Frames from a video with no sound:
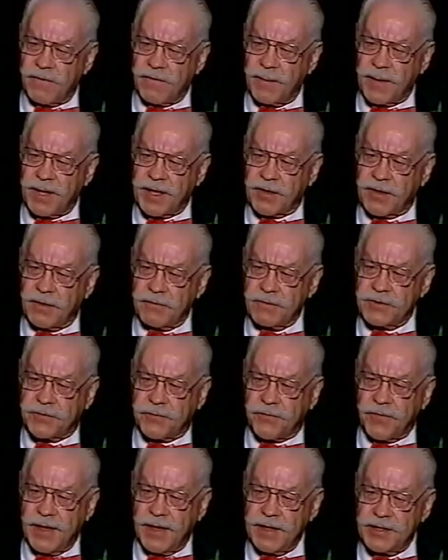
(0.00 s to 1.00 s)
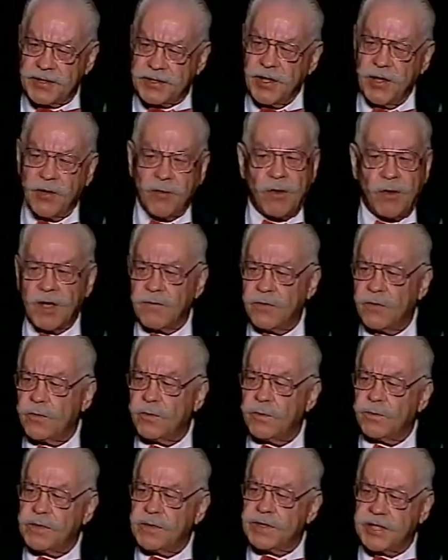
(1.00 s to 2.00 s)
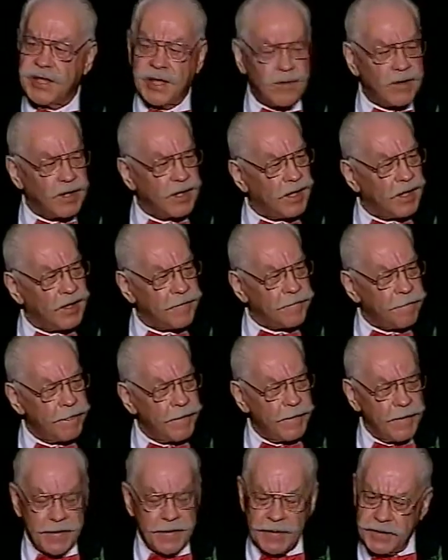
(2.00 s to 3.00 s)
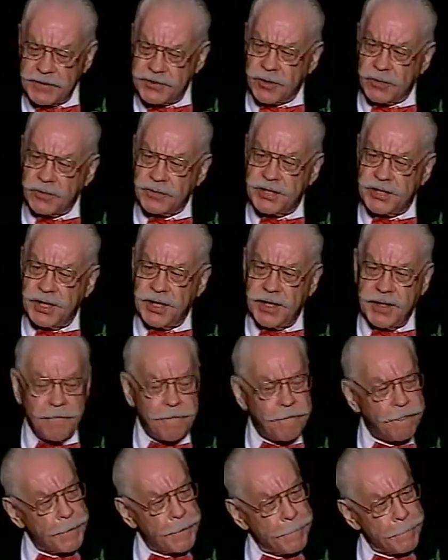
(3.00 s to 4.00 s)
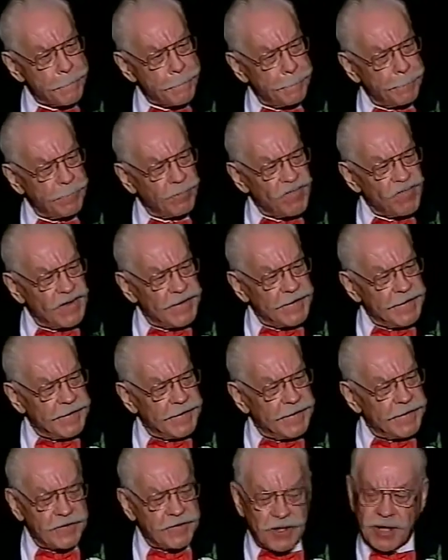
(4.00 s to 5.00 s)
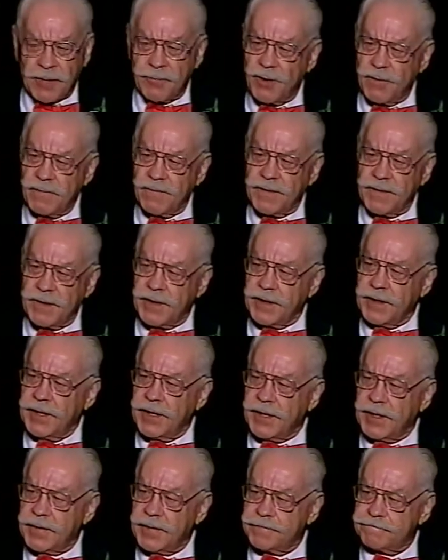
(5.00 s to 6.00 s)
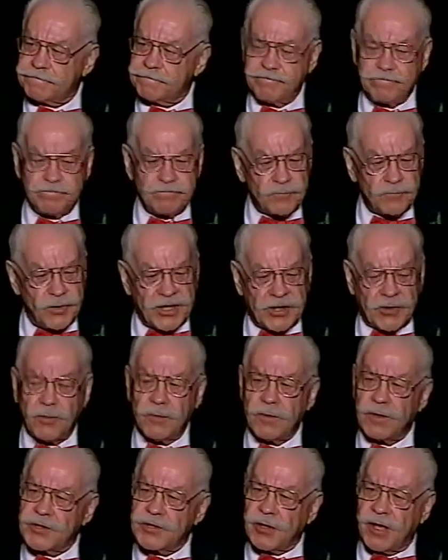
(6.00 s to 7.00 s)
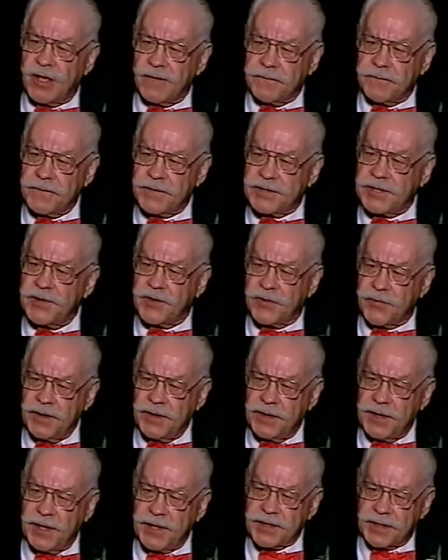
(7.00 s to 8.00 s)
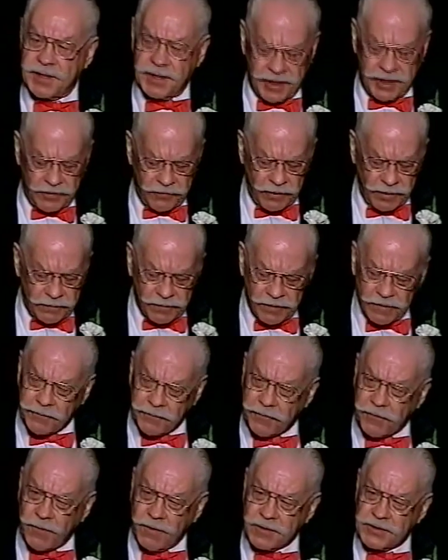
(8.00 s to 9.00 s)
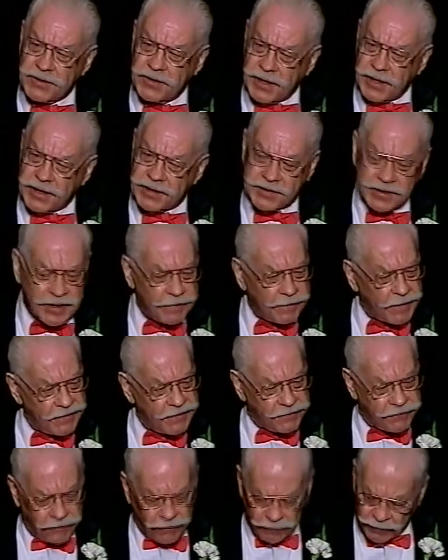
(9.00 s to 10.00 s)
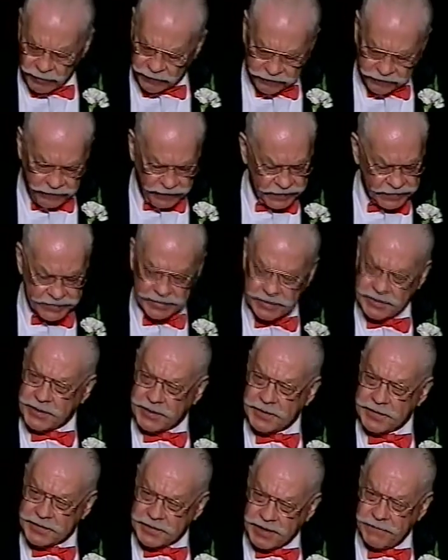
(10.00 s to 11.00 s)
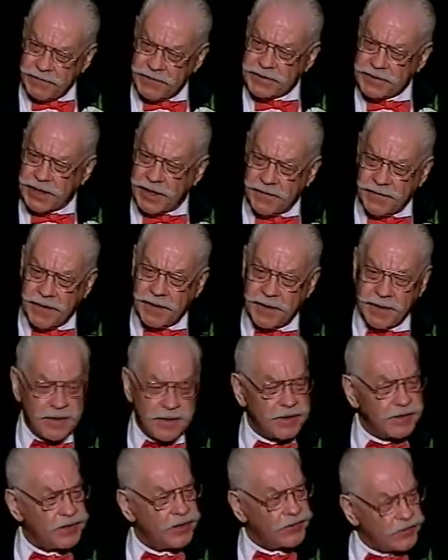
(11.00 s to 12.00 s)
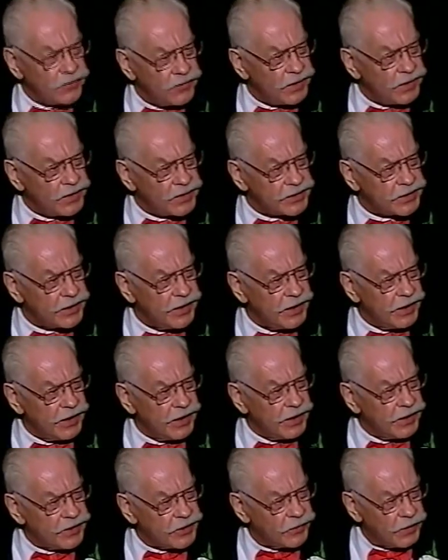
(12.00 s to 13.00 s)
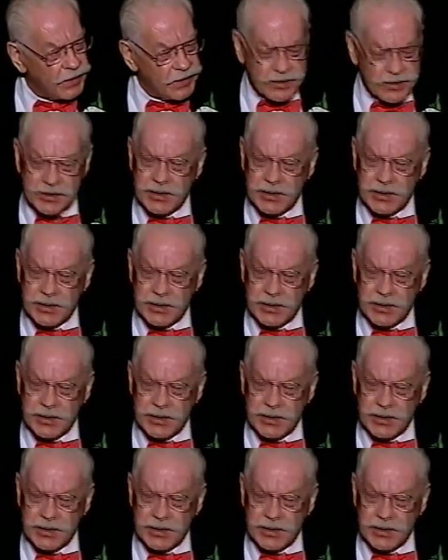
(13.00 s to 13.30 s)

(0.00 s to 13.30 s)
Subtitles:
of my close friends, one of whom is here tonight, Joe T. Took them over to the recruiter's office, and 3 days later we were in Fort Dix, and my former friend said, "Gicewicz, how the hell did you do this to us?"